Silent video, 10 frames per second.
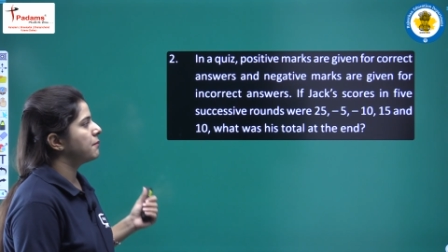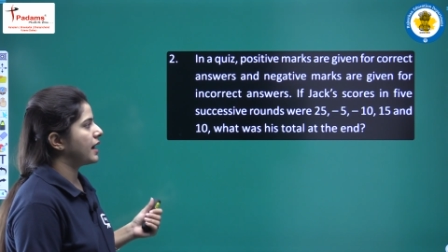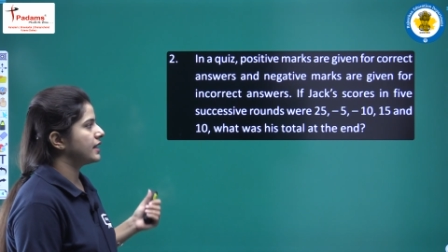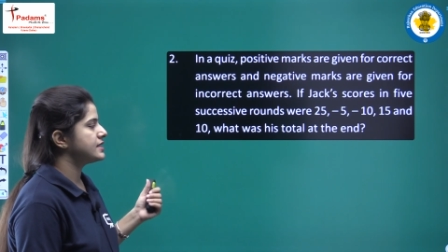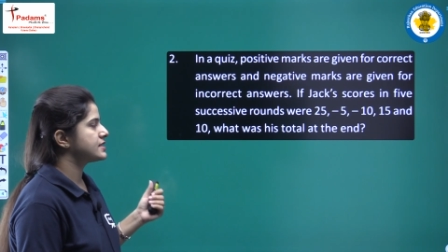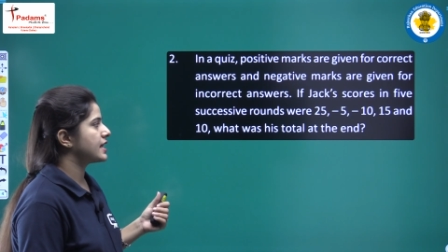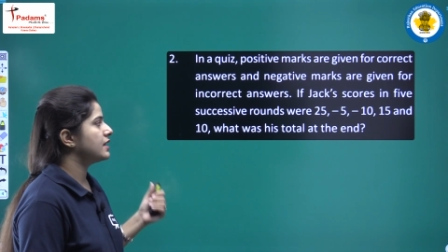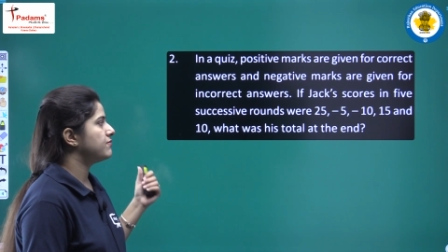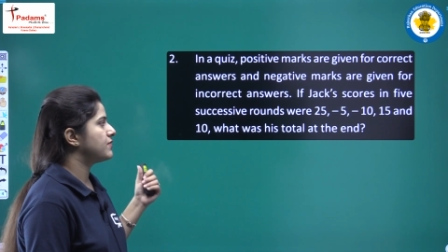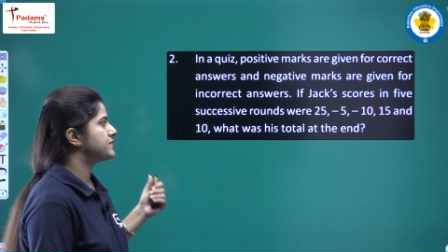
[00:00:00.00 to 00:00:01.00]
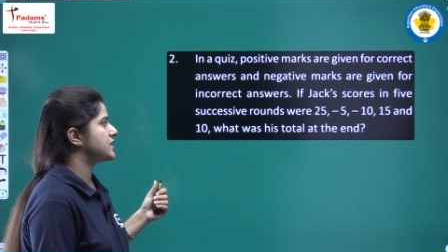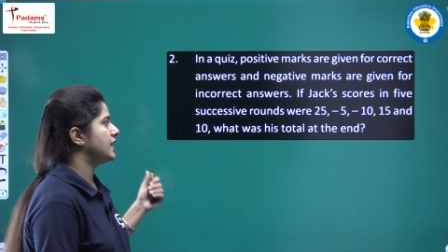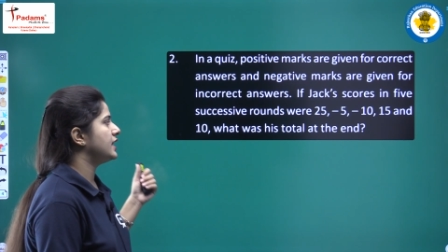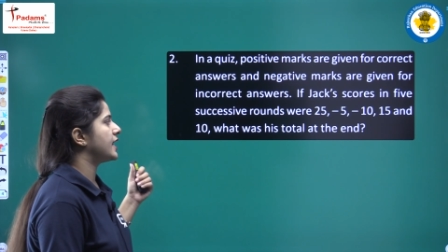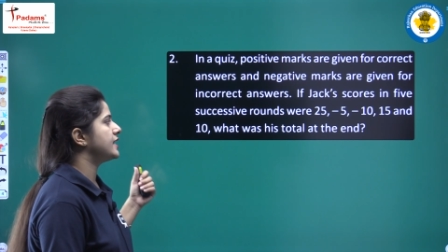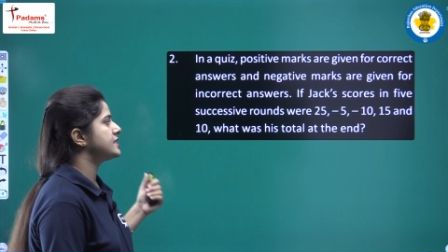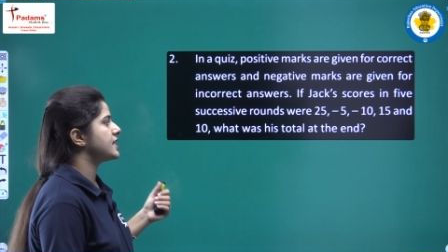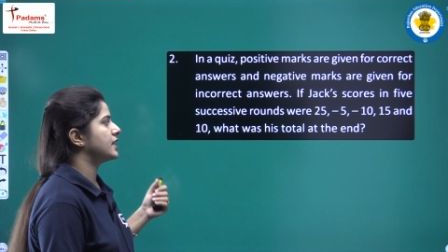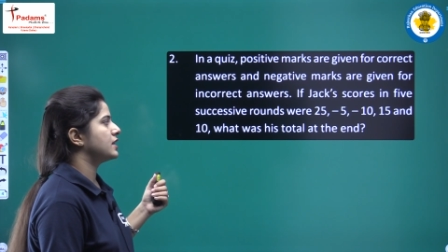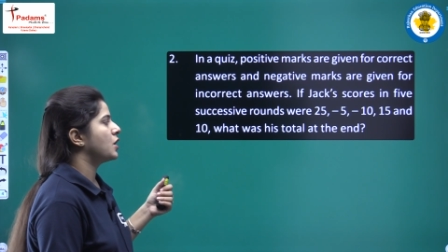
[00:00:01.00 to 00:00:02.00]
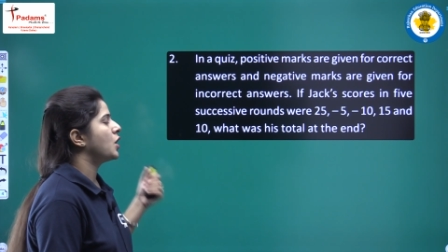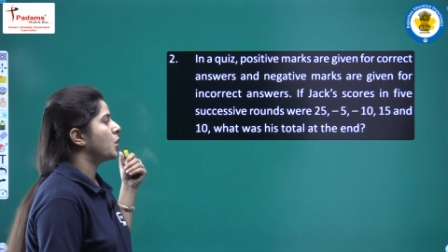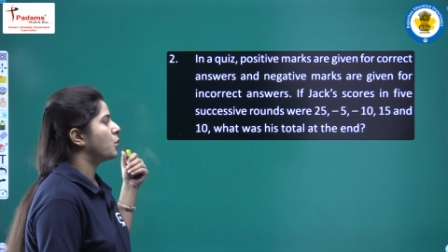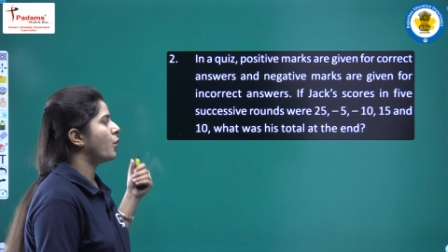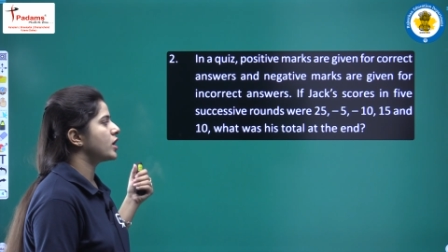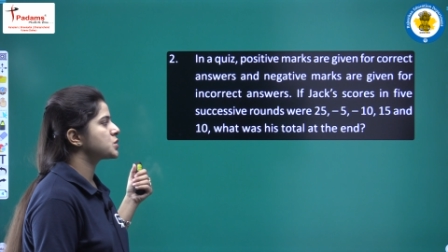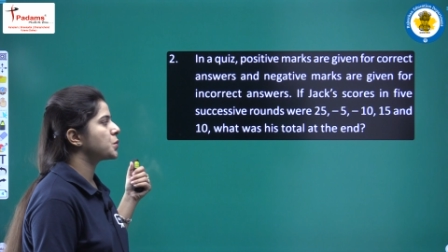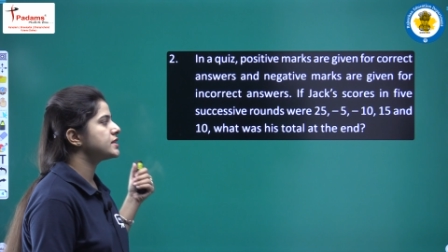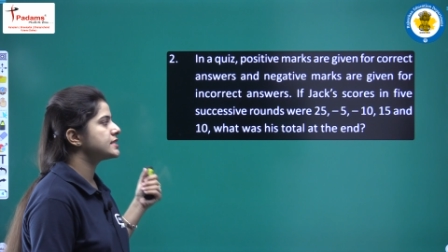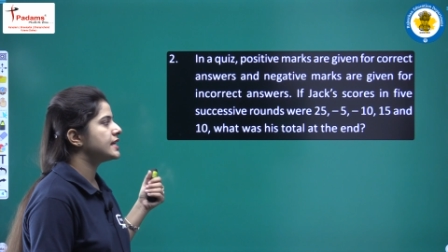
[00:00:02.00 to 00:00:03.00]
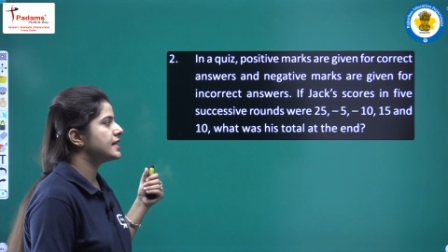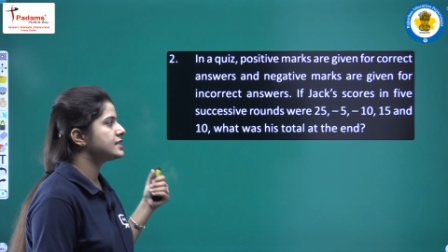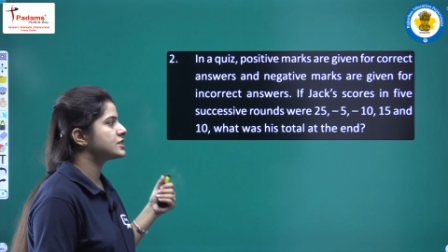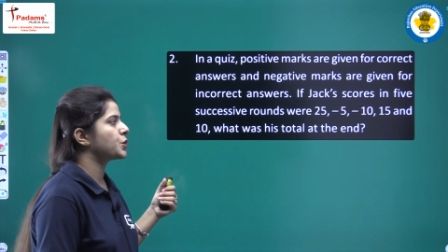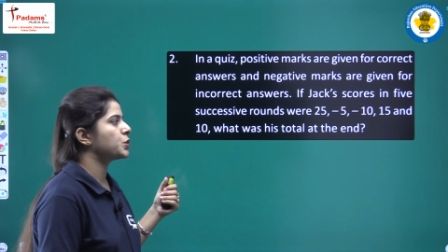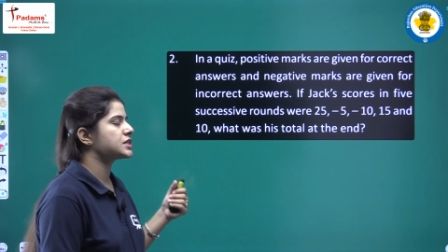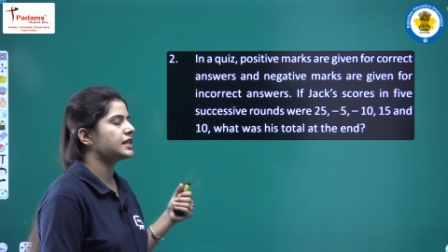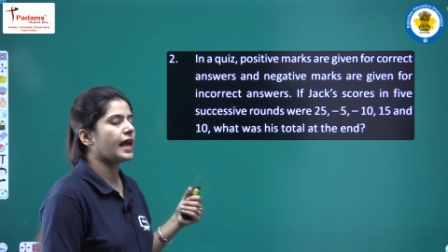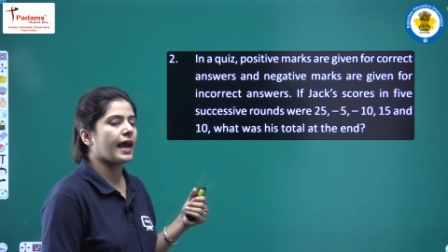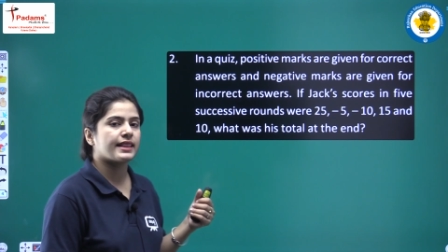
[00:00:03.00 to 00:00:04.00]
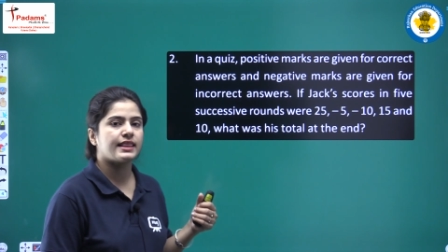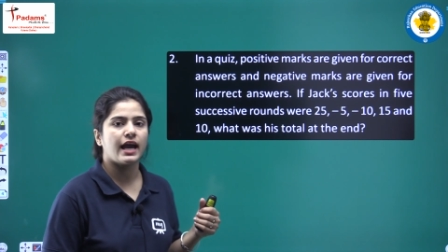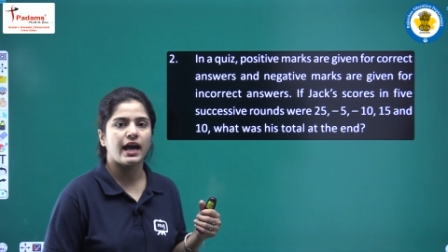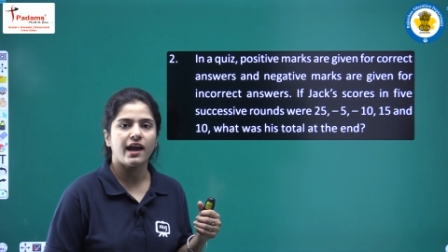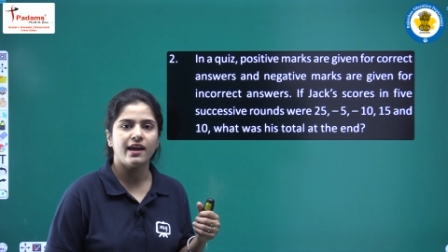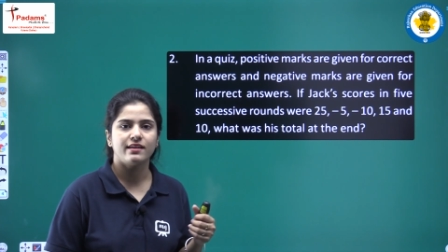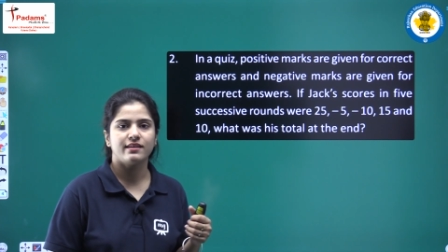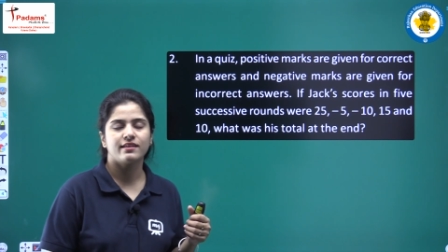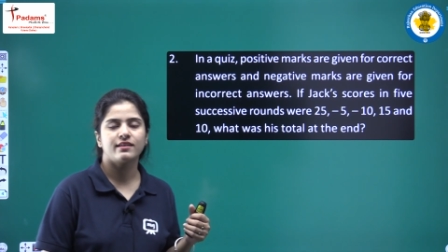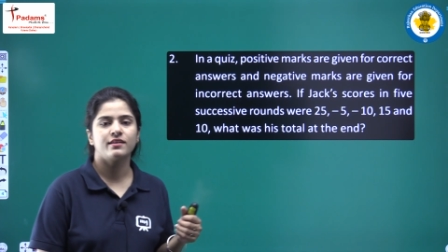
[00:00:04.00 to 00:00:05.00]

minus 10, 15 and 10, what was his total at the end?